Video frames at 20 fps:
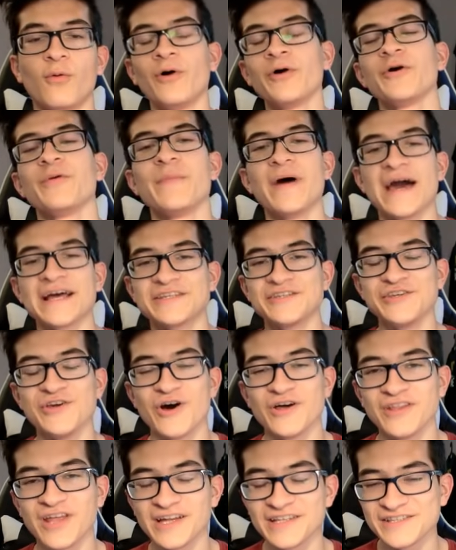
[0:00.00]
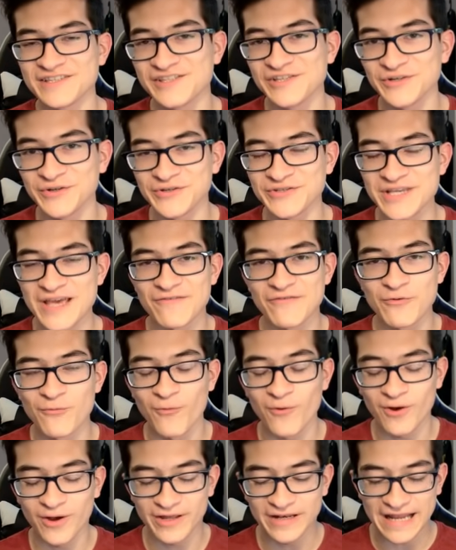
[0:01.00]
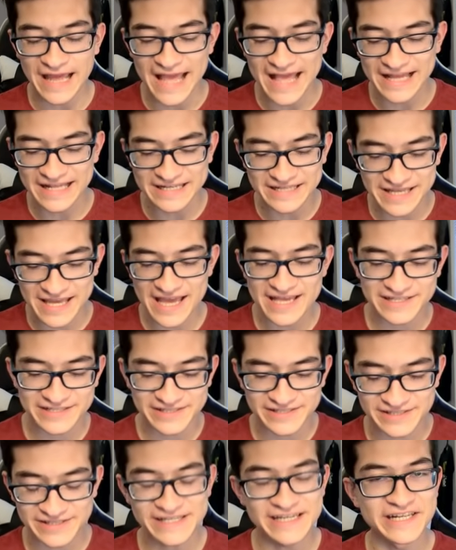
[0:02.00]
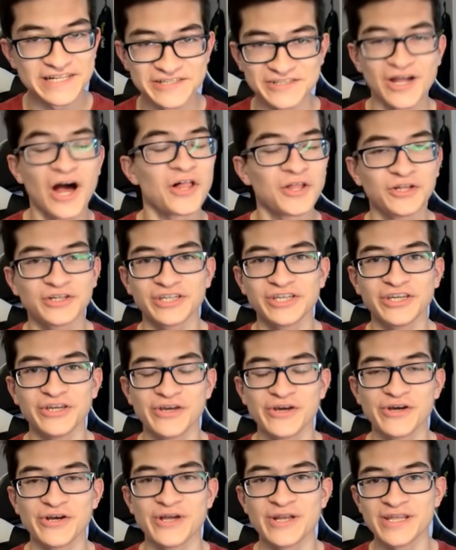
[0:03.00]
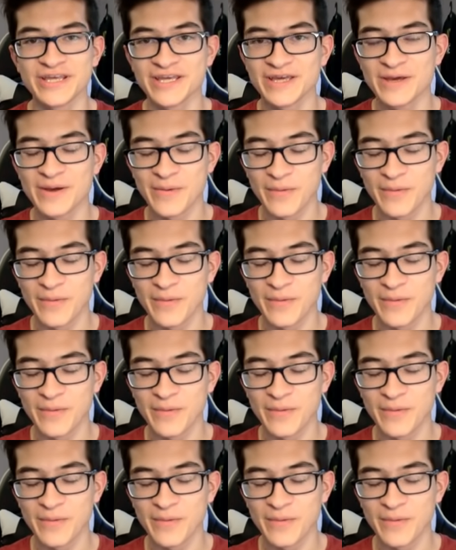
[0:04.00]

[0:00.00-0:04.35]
Welcome back to the online series, everyone. And yes, it is not looking good,